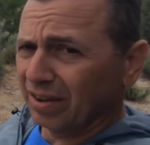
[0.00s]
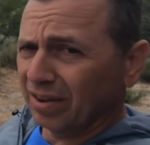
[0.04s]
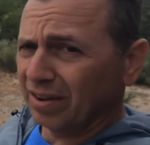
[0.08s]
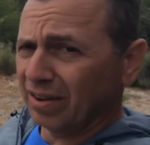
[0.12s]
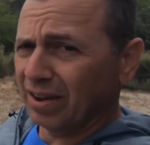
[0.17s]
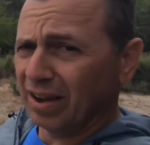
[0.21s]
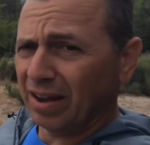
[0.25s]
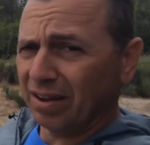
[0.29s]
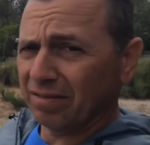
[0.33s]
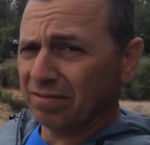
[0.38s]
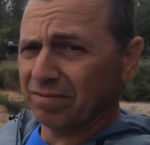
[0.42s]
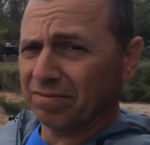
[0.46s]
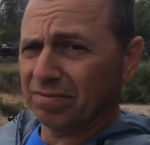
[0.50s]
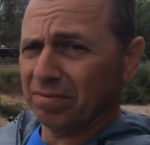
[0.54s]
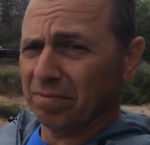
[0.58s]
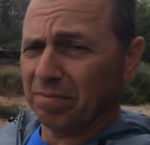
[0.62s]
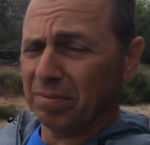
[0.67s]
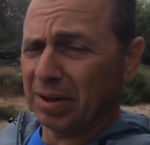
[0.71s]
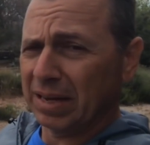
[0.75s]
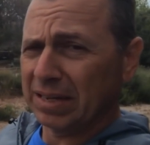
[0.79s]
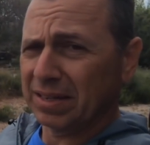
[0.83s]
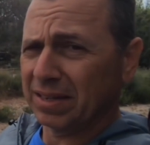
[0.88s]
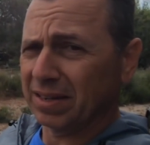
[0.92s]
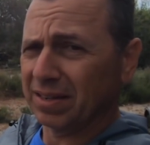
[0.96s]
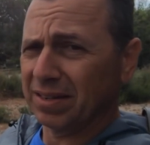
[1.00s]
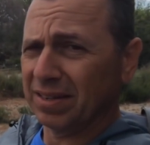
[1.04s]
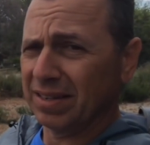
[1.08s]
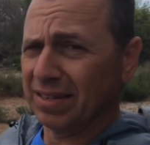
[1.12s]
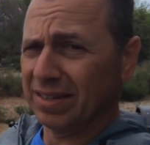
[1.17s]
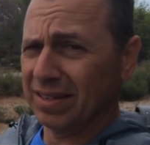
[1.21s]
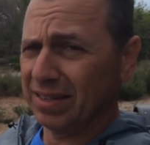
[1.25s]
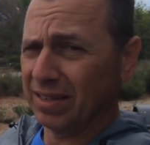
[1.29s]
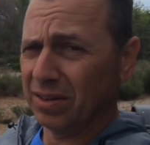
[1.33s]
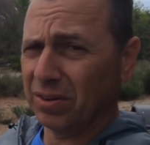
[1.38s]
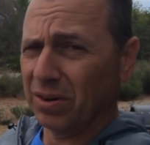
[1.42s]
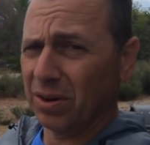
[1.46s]
You have basically
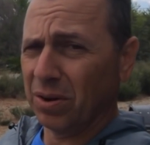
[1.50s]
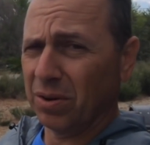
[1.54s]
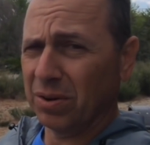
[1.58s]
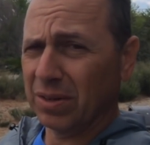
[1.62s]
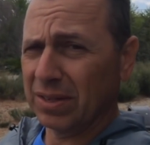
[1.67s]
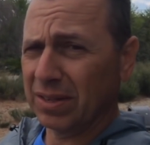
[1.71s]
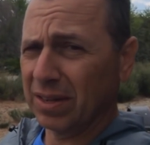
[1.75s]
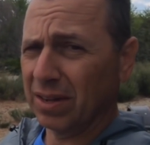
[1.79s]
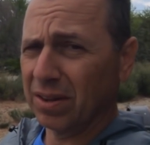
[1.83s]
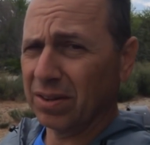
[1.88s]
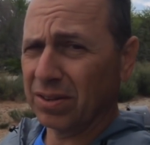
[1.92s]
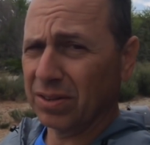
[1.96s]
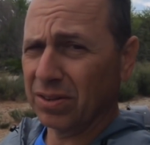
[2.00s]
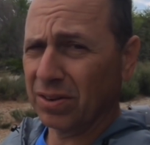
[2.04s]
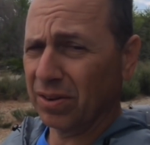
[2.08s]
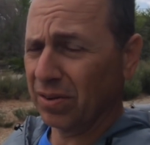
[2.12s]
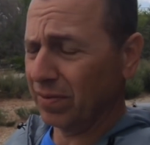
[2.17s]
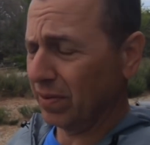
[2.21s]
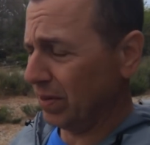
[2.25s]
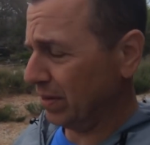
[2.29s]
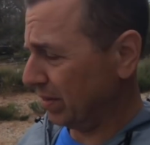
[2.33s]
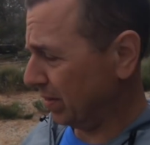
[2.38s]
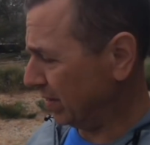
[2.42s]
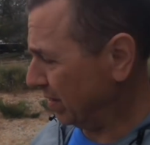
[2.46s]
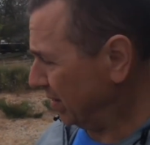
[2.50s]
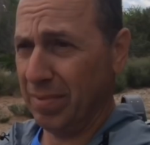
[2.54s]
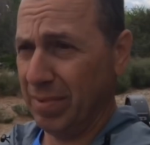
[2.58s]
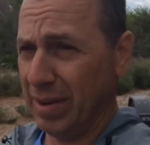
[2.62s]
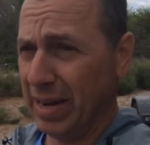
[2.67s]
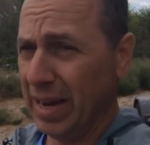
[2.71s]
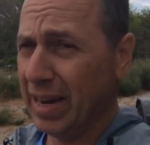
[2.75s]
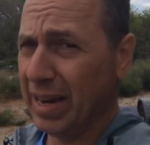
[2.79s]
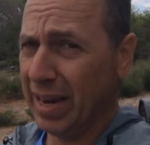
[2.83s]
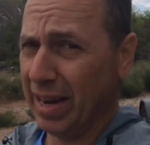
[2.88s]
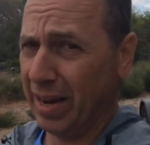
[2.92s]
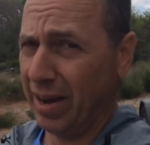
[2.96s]
0 cell service,
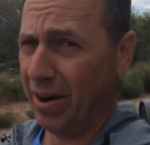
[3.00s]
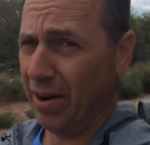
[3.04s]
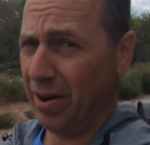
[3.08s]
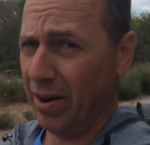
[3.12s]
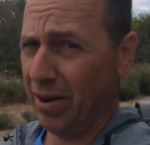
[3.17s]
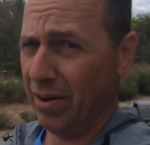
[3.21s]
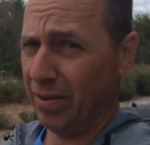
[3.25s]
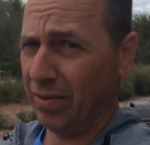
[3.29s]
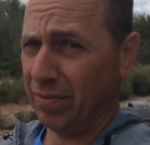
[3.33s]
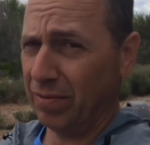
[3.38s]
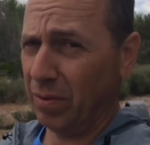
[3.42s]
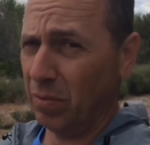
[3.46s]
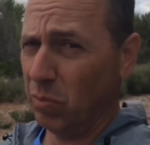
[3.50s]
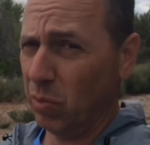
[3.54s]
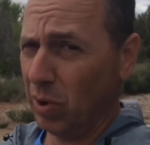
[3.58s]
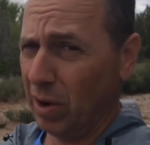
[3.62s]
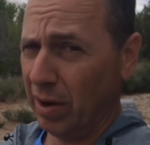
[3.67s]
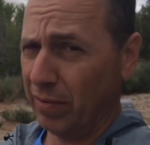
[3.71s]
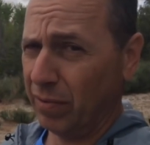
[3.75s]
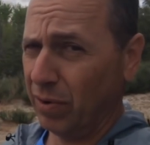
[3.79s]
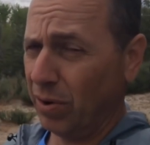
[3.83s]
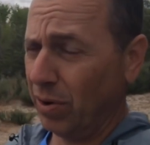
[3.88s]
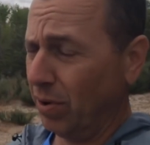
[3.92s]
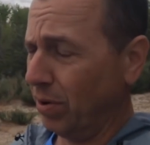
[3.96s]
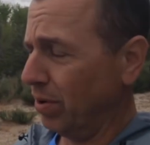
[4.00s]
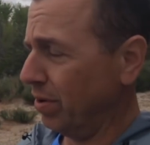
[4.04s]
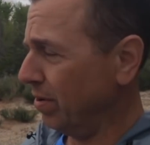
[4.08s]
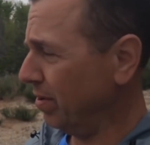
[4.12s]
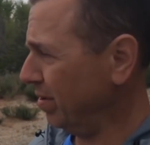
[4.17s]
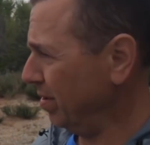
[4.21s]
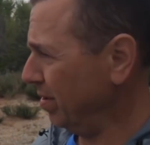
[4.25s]
any carrier from what I've heard.